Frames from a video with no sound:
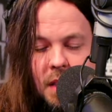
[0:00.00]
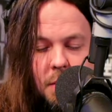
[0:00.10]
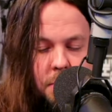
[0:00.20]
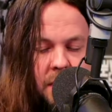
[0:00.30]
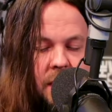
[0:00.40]

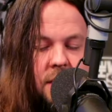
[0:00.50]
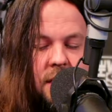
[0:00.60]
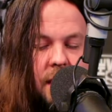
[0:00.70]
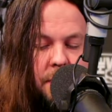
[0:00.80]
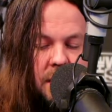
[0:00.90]
B.
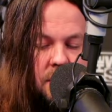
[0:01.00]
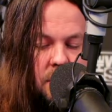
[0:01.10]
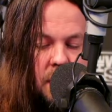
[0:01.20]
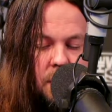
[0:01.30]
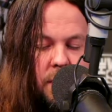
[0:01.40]
Set up in the
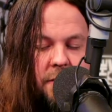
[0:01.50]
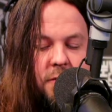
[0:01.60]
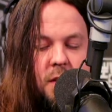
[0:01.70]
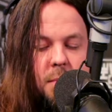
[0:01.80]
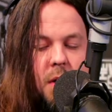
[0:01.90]
studio away
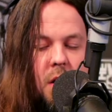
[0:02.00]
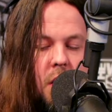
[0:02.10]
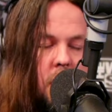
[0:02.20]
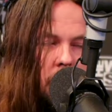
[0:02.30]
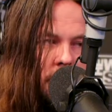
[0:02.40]
from
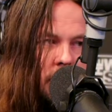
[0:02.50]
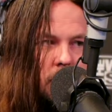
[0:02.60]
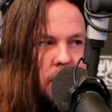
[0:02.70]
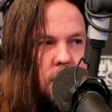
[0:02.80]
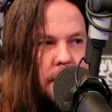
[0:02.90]
all the new
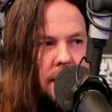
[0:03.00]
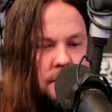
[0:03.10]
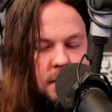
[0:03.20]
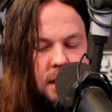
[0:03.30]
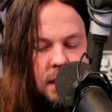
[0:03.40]
equipment?
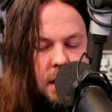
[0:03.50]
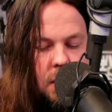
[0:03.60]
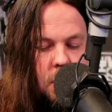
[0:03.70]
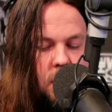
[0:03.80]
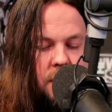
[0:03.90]

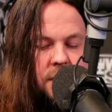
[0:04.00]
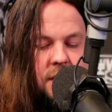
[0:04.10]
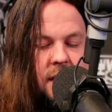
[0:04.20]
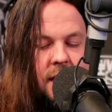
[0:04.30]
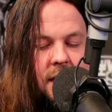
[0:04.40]
Or
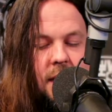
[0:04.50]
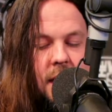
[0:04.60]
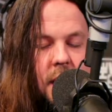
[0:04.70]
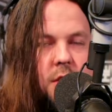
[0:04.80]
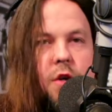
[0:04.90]
C.
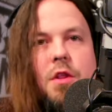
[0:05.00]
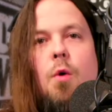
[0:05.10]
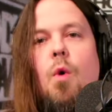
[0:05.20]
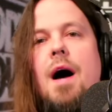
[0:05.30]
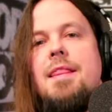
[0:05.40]
Do the
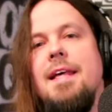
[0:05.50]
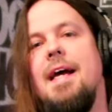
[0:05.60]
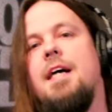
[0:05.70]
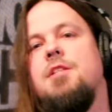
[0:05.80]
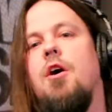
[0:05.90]
one thing
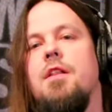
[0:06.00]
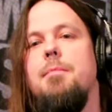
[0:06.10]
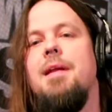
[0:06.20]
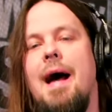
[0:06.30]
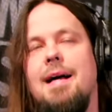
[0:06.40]
I told
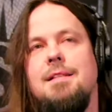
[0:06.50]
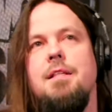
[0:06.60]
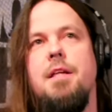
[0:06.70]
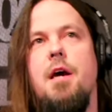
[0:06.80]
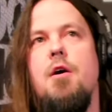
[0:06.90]
them not to
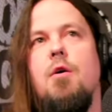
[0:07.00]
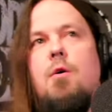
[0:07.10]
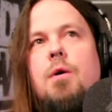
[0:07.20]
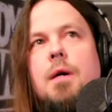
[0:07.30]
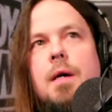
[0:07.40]

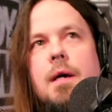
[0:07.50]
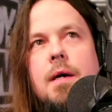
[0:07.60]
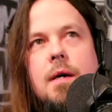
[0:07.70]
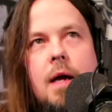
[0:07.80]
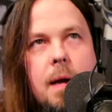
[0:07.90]
do
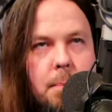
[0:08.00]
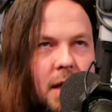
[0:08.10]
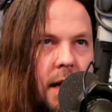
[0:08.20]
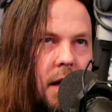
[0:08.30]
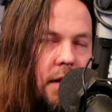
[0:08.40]
and
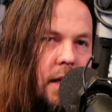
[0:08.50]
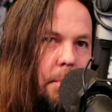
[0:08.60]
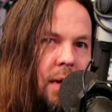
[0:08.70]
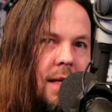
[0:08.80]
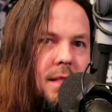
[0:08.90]
plug all the
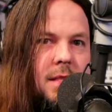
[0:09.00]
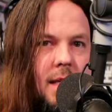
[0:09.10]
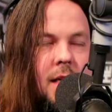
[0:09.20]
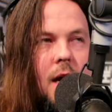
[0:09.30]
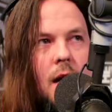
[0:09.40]
appliances
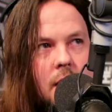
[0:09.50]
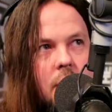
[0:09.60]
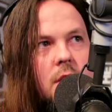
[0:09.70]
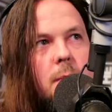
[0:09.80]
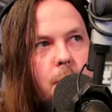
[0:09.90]
in
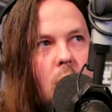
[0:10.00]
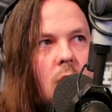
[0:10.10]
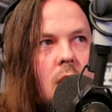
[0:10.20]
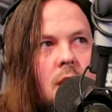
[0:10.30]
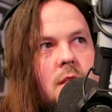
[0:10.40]
under the
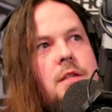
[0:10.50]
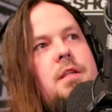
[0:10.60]
board